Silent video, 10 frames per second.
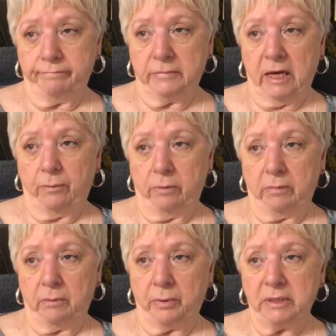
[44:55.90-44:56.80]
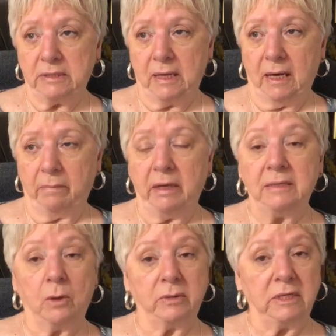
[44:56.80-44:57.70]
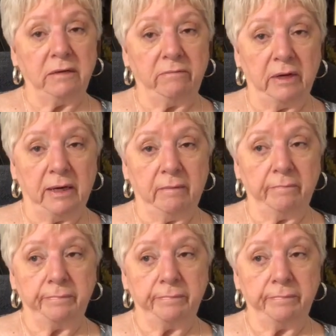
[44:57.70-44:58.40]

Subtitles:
can't remember his name. He's on TV.